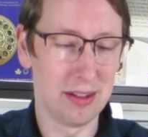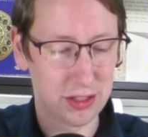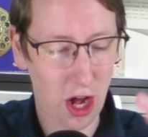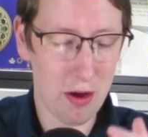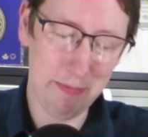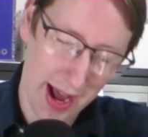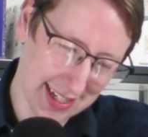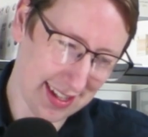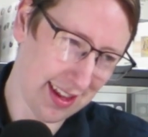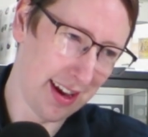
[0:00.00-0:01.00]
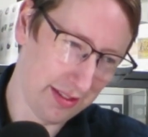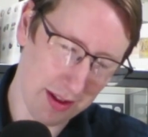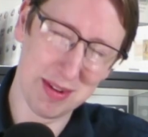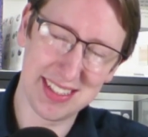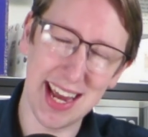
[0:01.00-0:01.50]
So back to
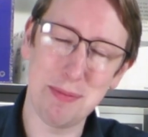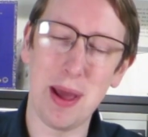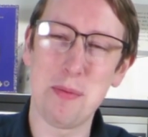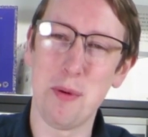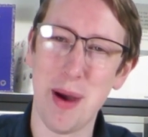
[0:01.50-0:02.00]
the mistake people